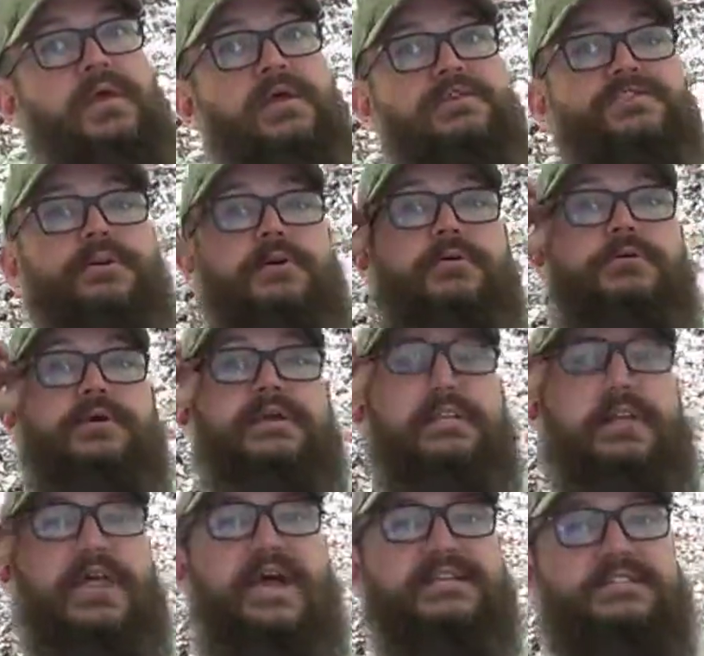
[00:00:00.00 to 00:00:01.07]
So in
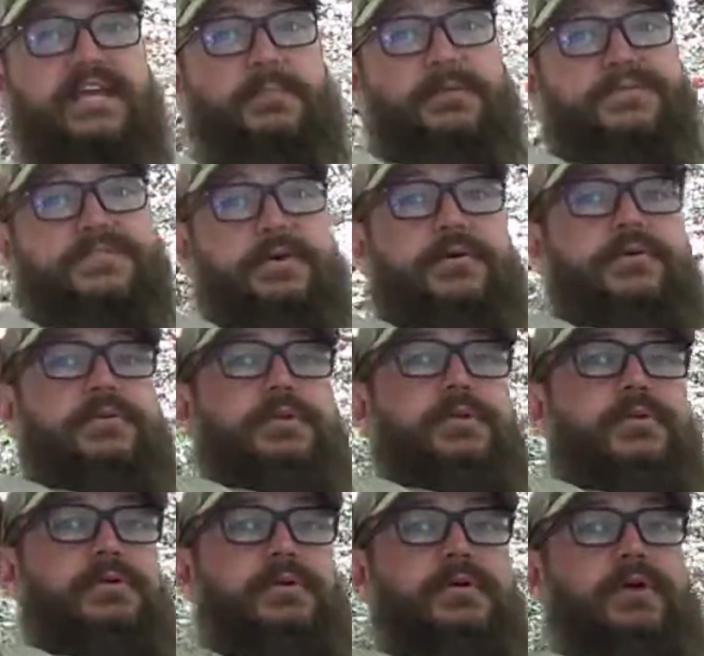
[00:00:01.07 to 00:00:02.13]
the last episode
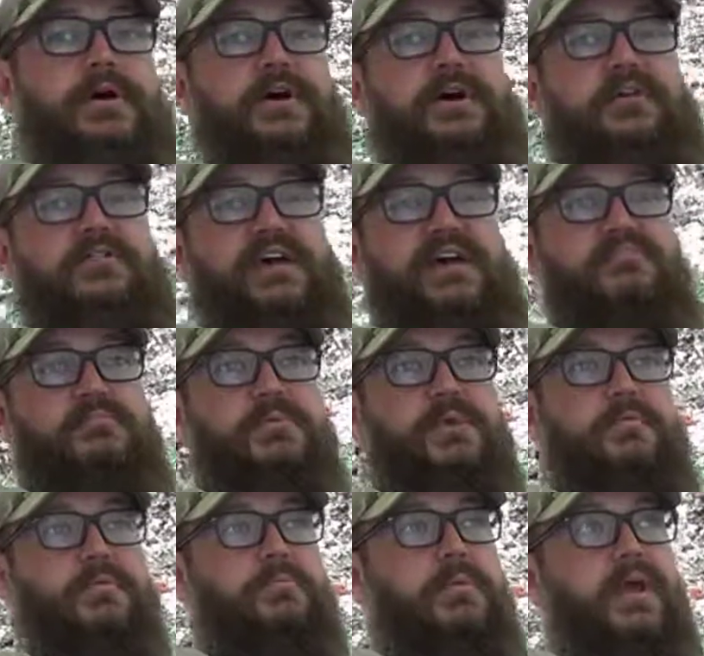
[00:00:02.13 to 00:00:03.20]
of Have a
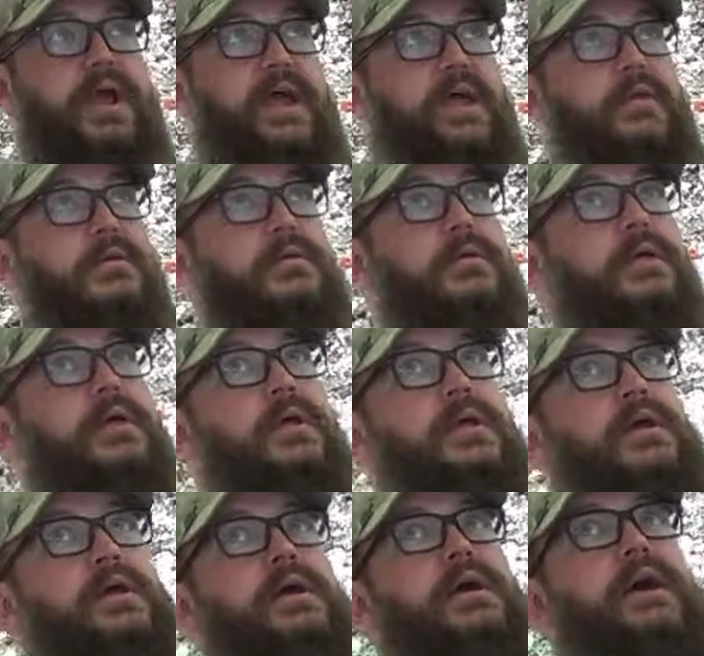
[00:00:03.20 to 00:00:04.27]
Beer with Brad,
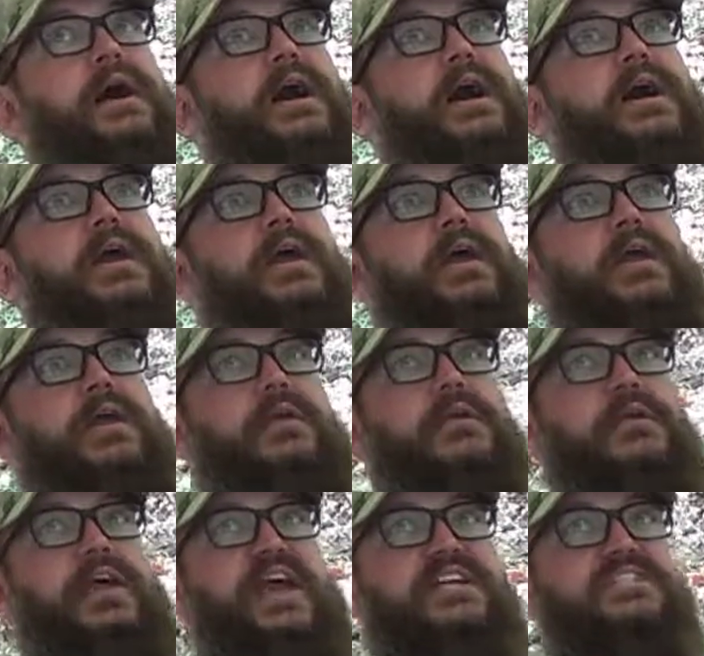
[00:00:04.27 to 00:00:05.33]

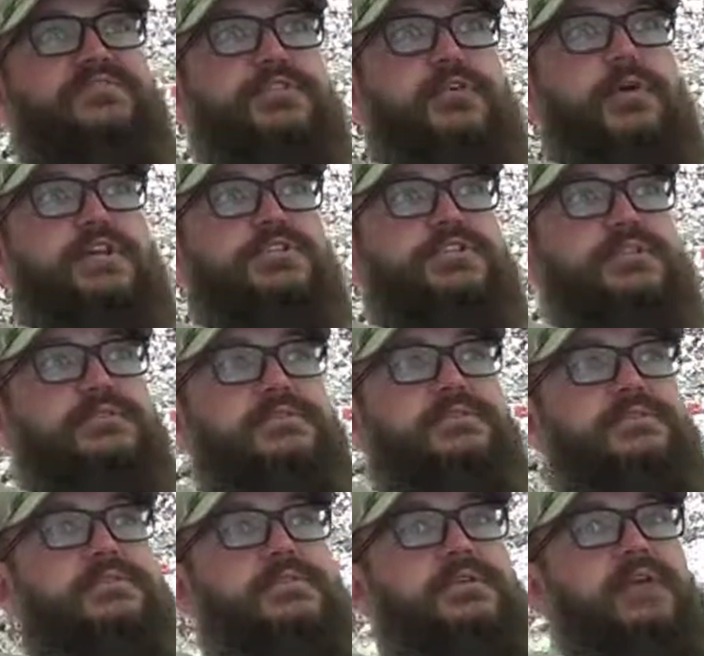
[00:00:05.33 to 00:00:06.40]
I asked for
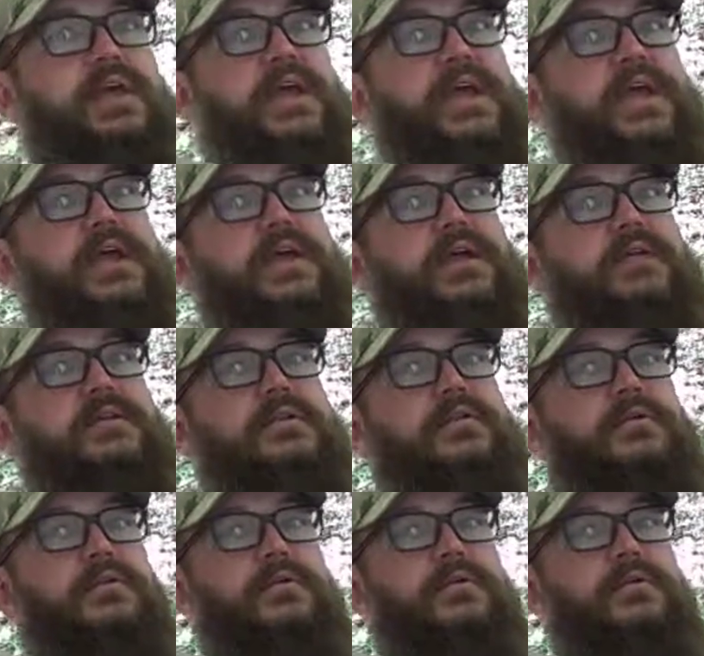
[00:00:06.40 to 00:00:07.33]
questions, and